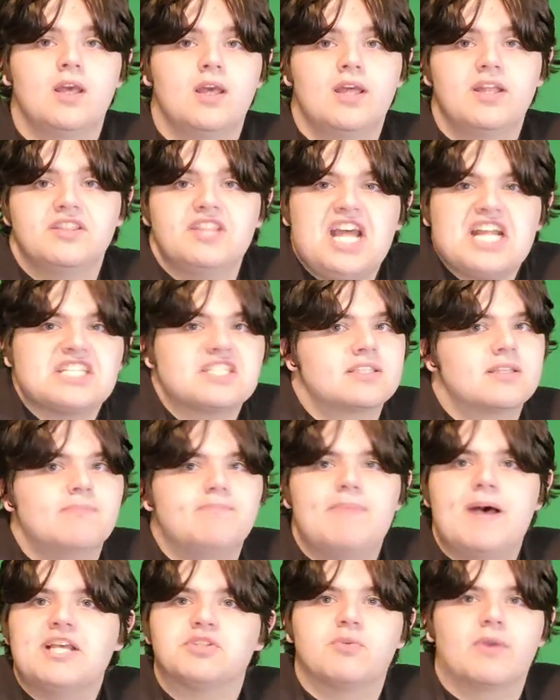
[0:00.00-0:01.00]
the
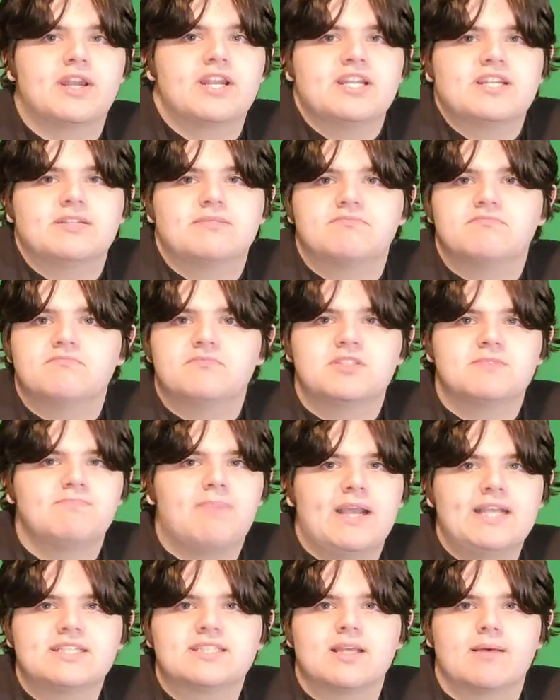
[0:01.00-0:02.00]
best way to
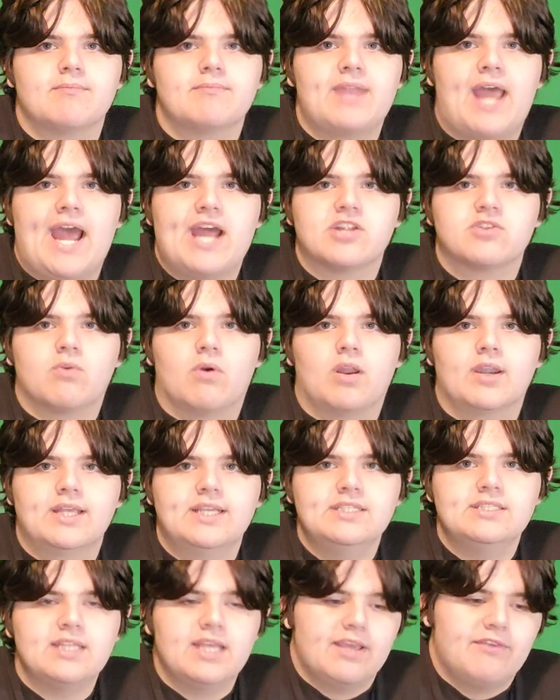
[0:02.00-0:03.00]
spice up nat
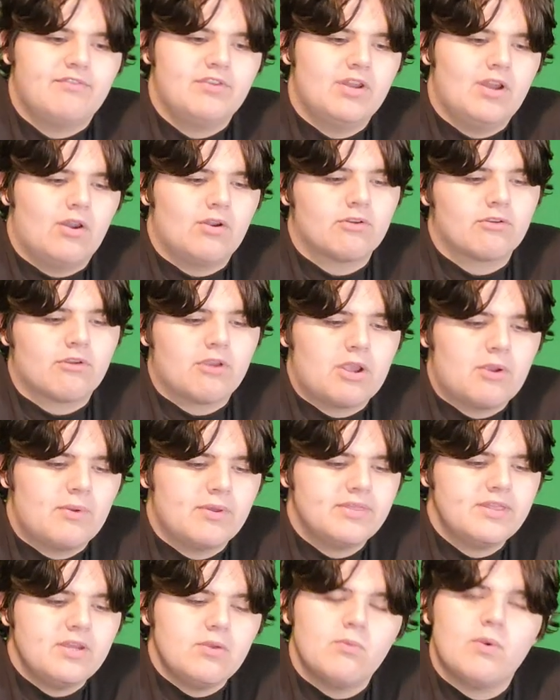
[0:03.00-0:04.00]
20s. If you don't agree
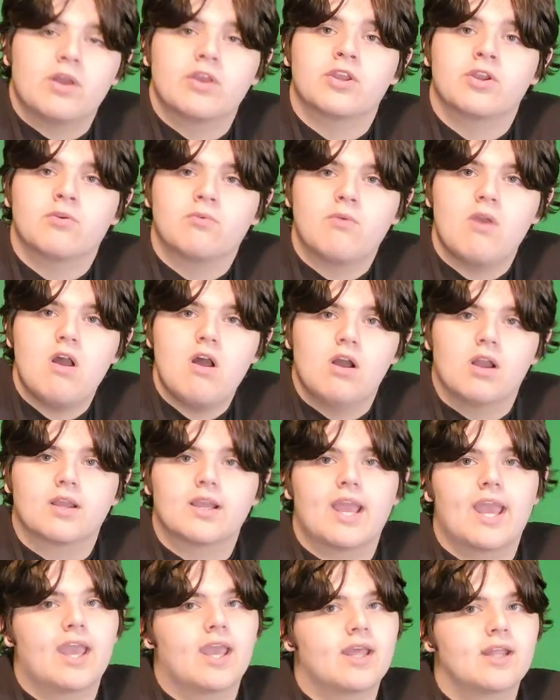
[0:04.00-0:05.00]
with it, well, you're
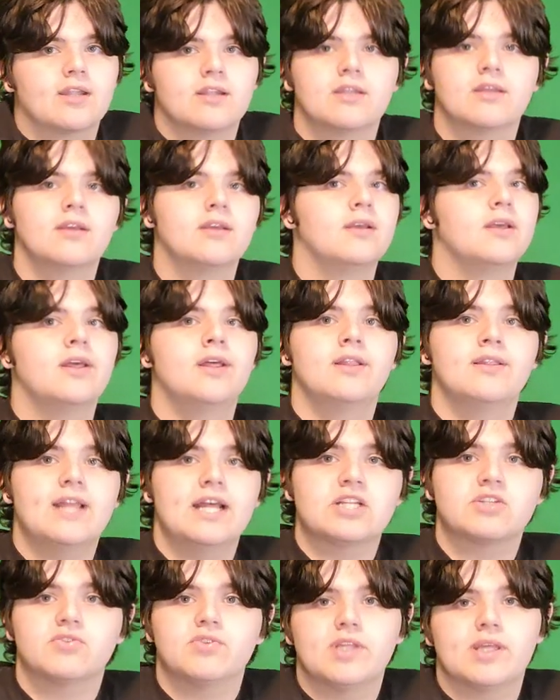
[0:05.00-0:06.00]
wrong. And
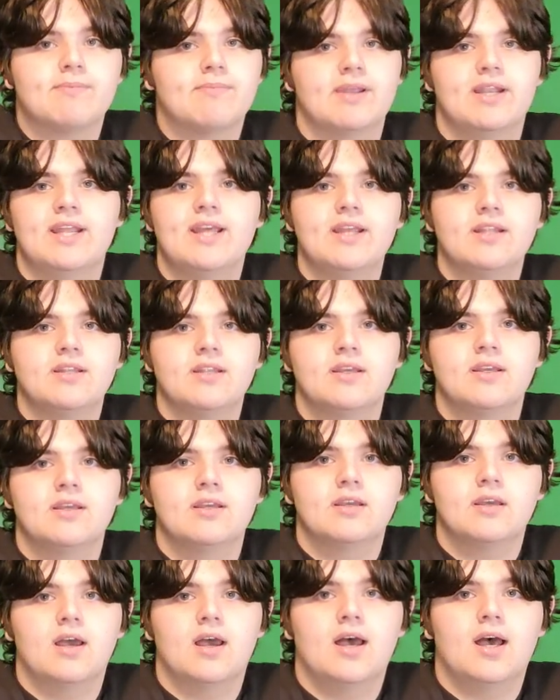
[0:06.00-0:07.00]
that's really been it.
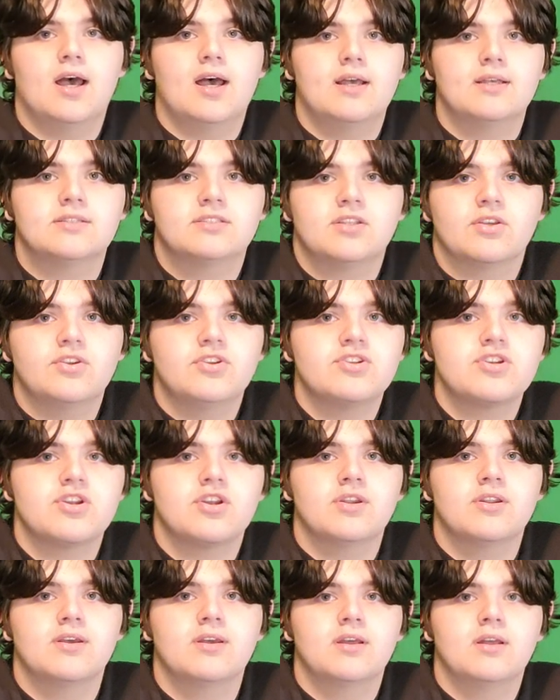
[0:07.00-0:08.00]
So you
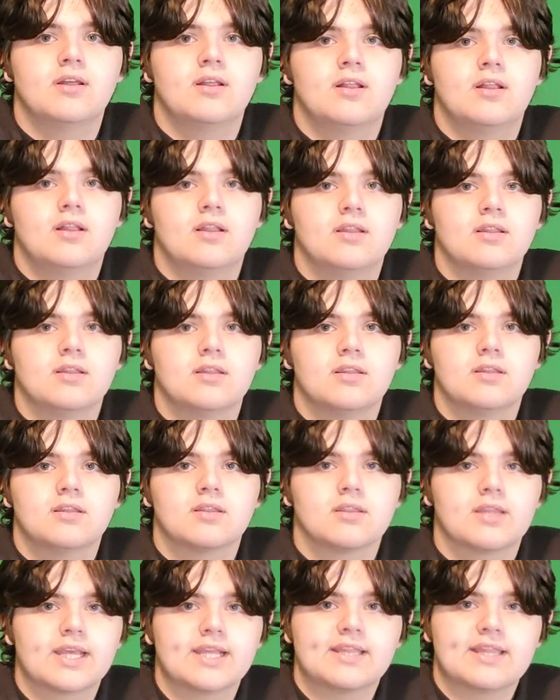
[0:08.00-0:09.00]
should
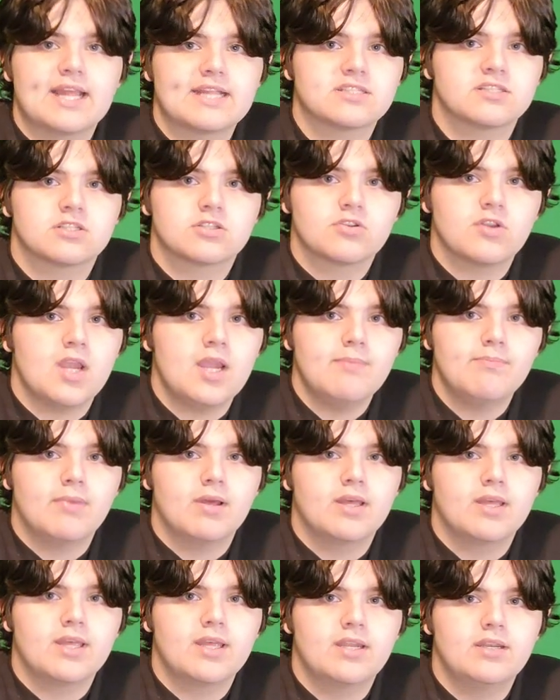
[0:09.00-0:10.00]
lick that subscribe
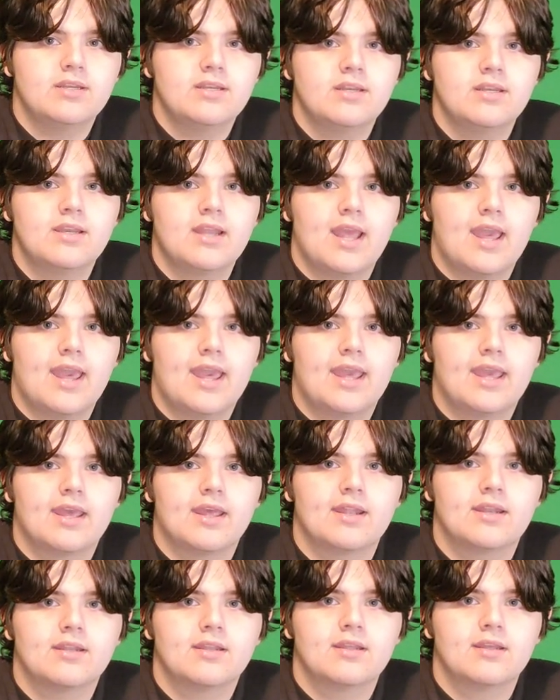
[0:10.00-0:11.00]
button
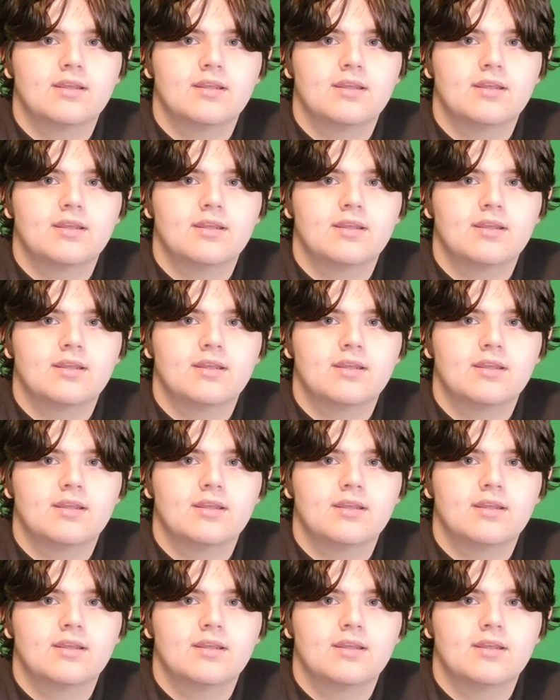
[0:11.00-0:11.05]
and